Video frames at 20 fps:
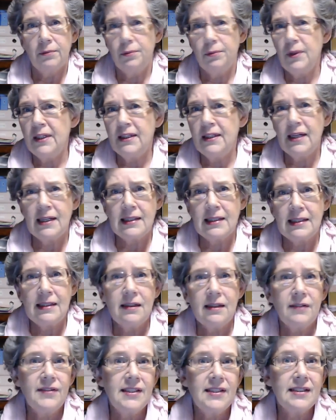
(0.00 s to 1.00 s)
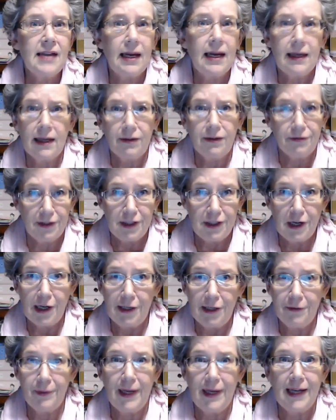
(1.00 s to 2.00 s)
we'd get sick of steak every
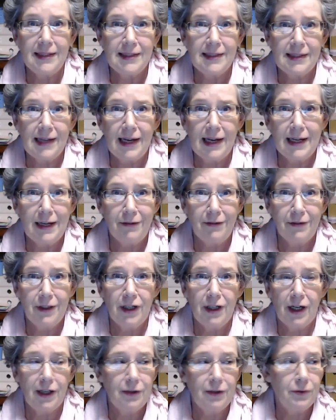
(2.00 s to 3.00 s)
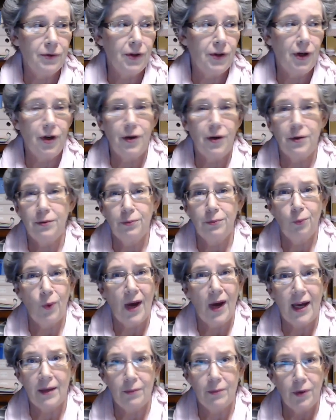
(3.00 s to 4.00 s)
night if we had steak every night, although
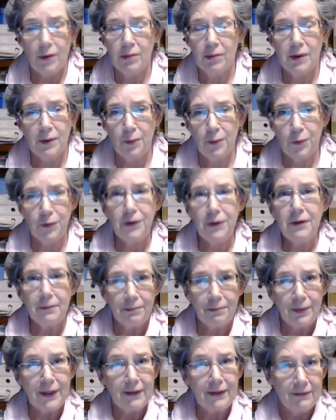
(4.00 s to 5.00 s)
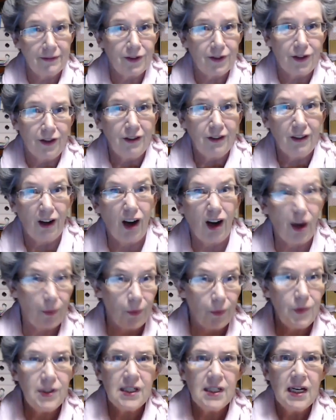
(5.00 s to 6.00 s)
Wayne probably wouldn't, but, you know, I
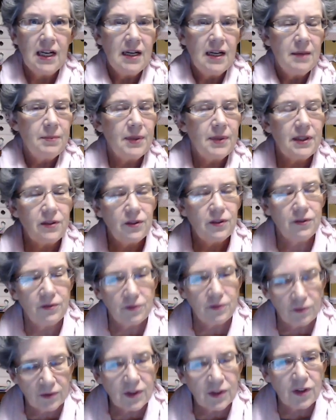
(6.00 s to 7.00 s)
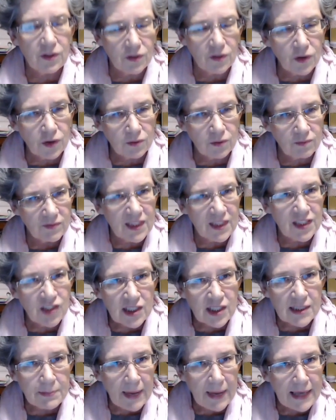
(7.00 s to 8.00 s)
would. But they're
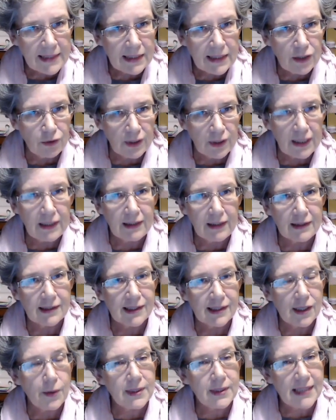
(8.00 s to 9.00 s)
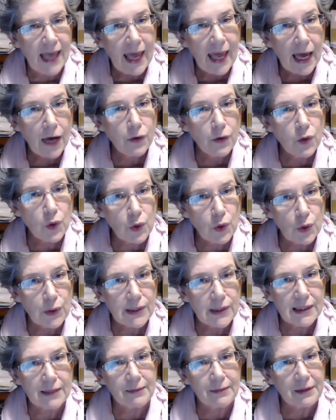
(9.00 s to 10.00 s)
just base ingredients, so it's how you
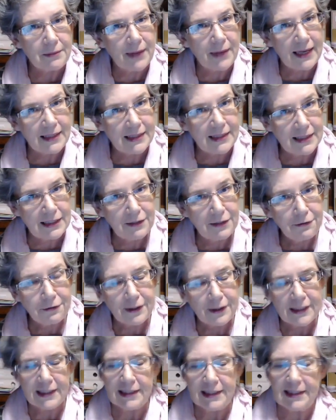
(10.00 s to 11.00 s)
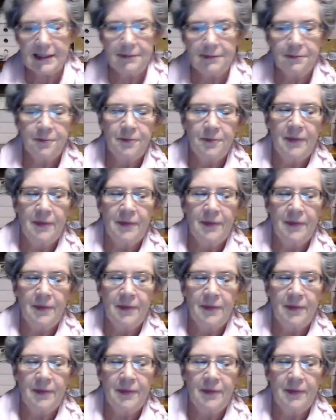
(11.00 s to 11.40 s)
use them that makes a difference.